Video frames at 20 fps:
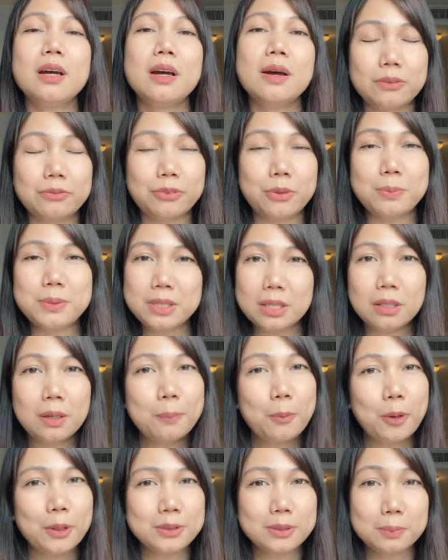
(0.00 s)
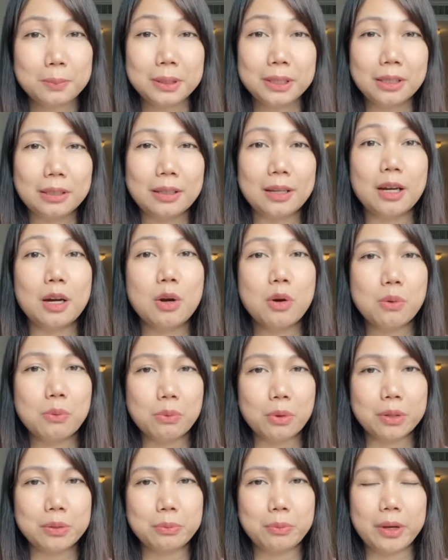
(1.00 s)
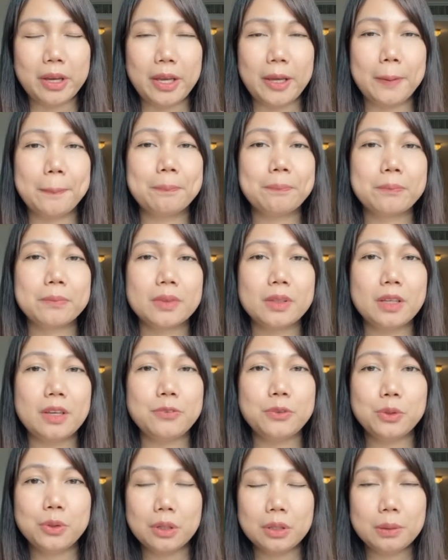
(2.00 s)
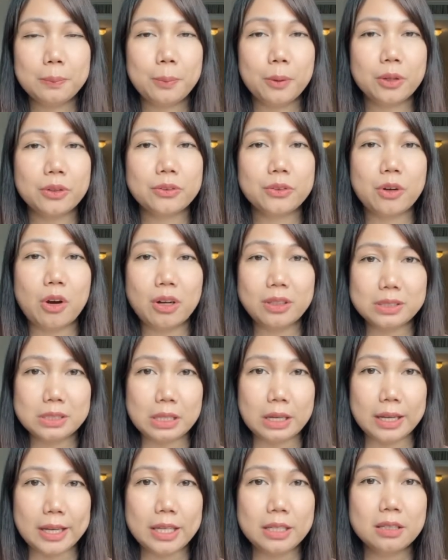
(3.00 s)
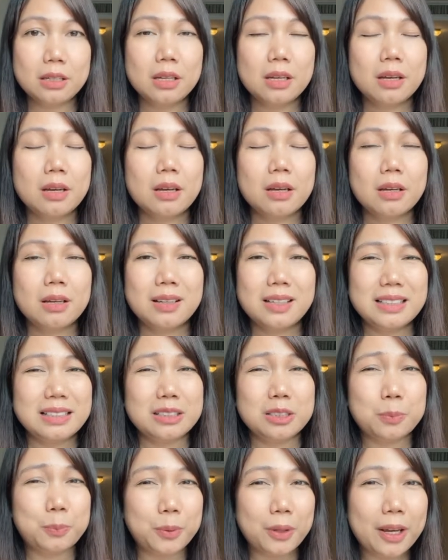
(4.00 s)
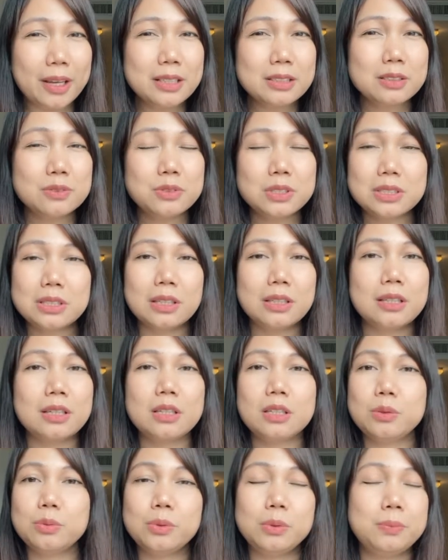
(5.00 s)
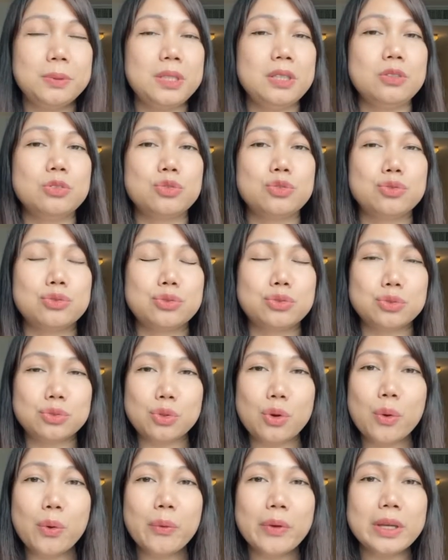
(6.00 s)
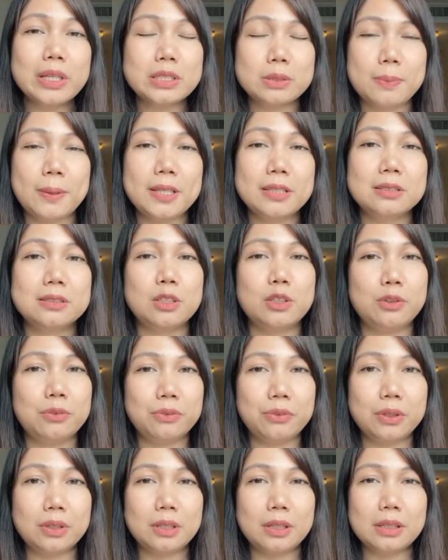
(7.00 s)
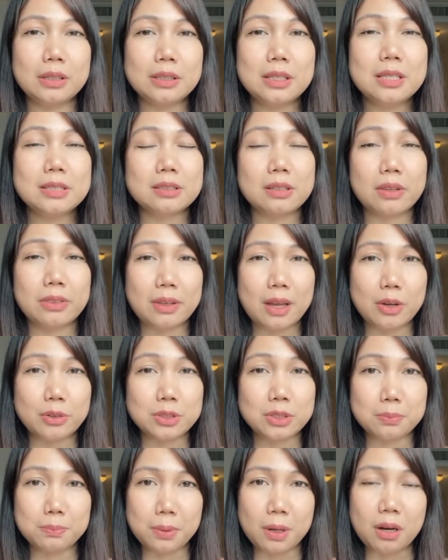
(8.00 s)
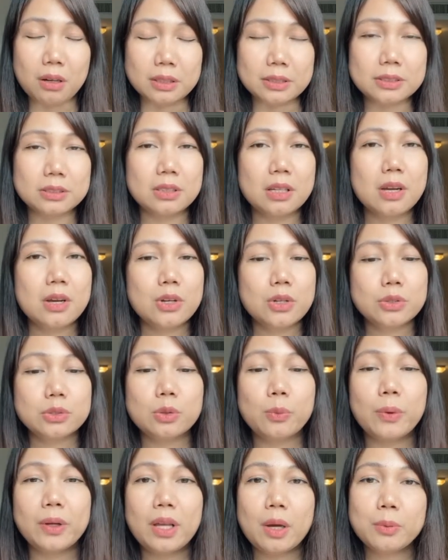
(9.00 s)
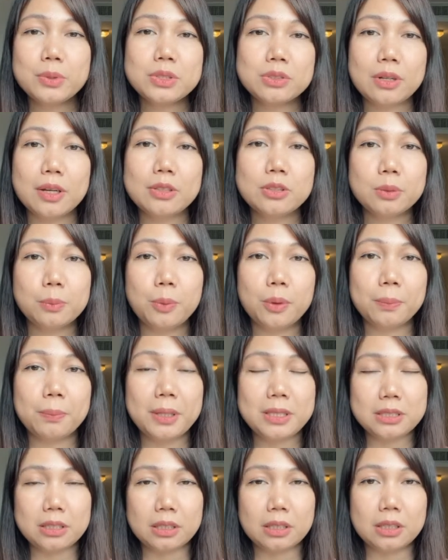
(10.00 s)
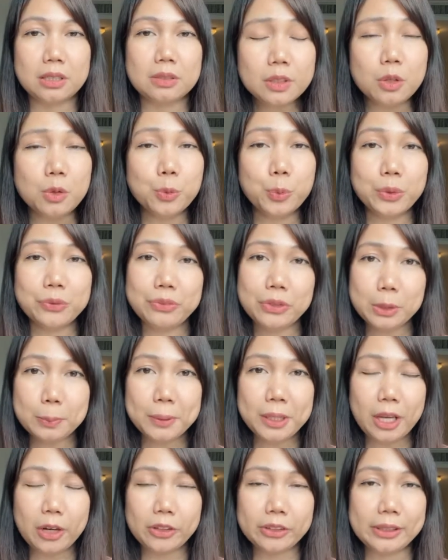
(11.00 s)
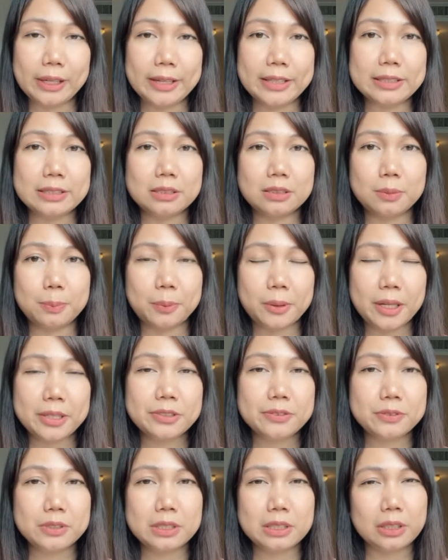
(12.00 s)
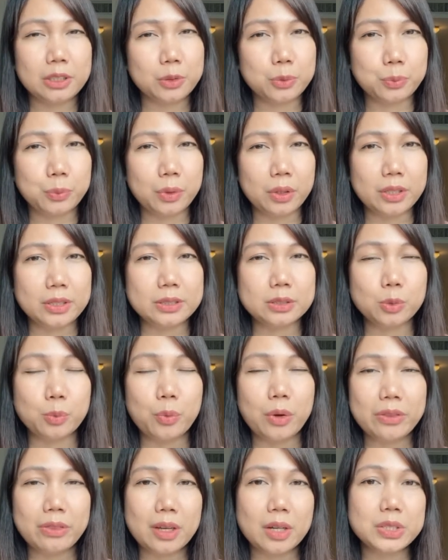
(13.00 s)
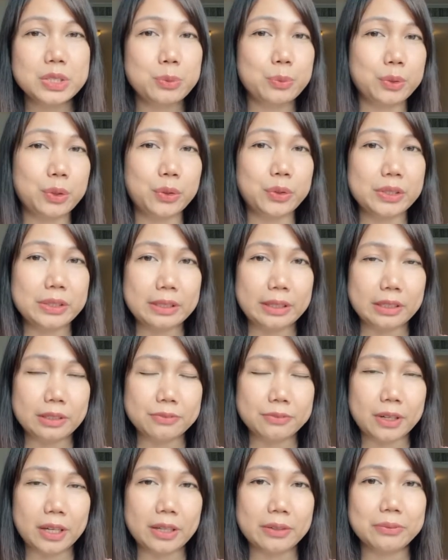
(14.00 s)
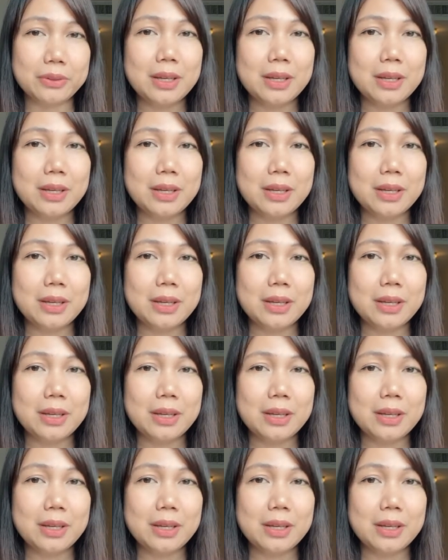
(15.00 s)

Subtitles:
from Singapore to Manila one way, if you're going to book online, the price of the ticket will be so expensive, at least $1,000. So when I was trying to book my ticket with Philippine Airlines, the price of the ticket was 1,195,